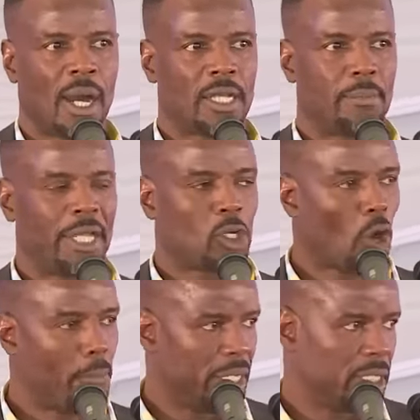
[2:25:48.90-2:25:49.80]
And my
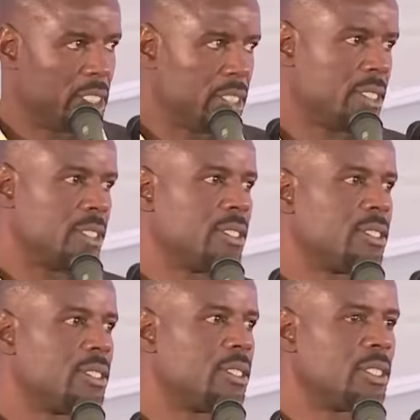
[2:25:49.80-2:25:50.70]
comment
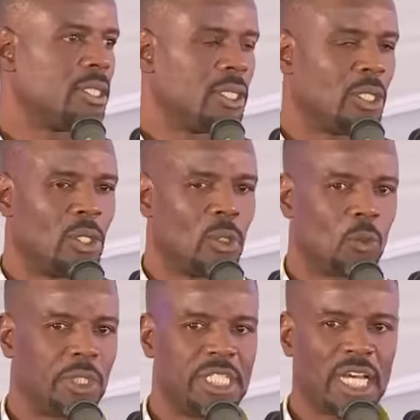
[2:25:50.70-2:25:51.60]

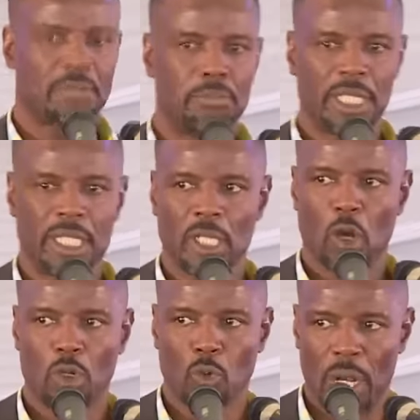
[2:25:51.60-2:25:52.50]
will just be
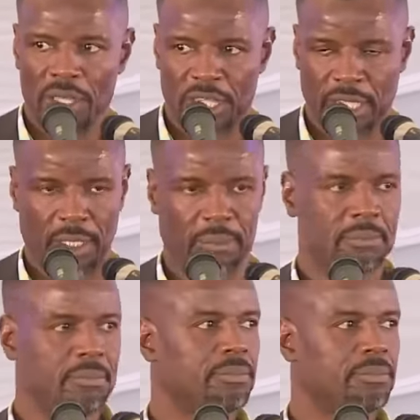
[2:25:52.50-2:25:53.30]
on one thing.